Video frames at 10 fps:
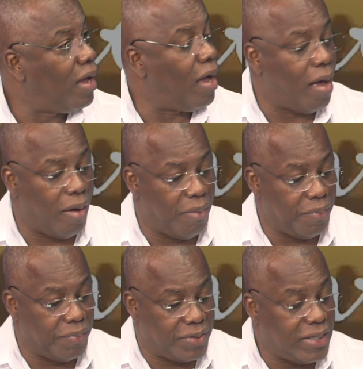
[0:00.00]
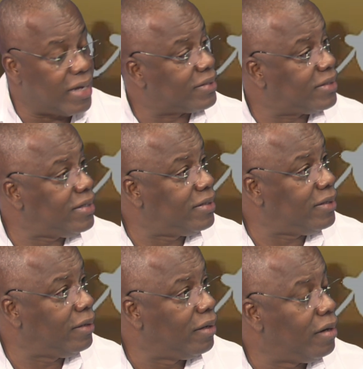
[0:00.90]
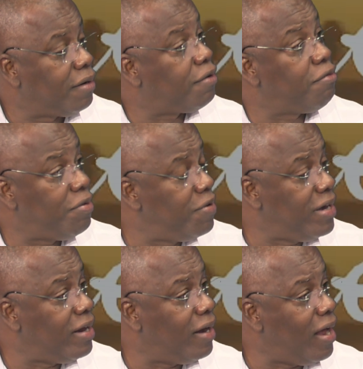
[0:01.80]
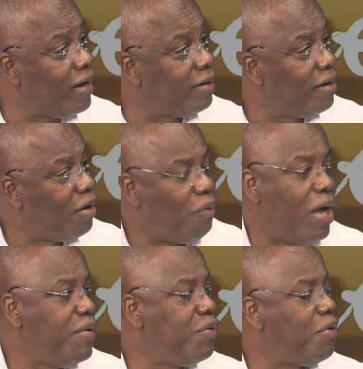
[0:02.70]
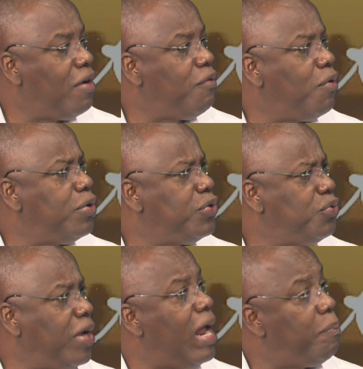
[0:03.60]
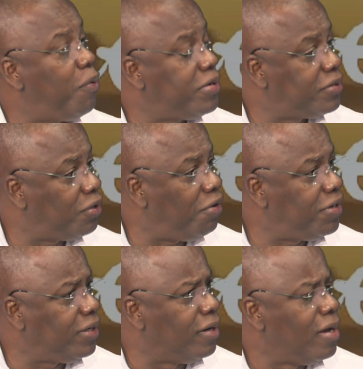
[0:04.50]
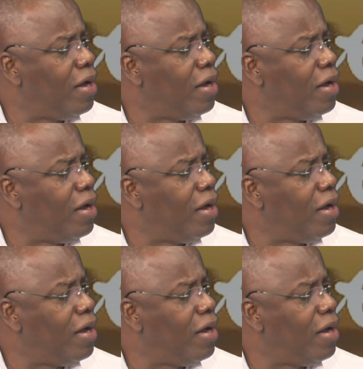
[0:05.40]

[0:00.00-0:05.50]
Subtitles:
TSTT, Caribbean Airlines. Why we don't have one or two? Airport Authority.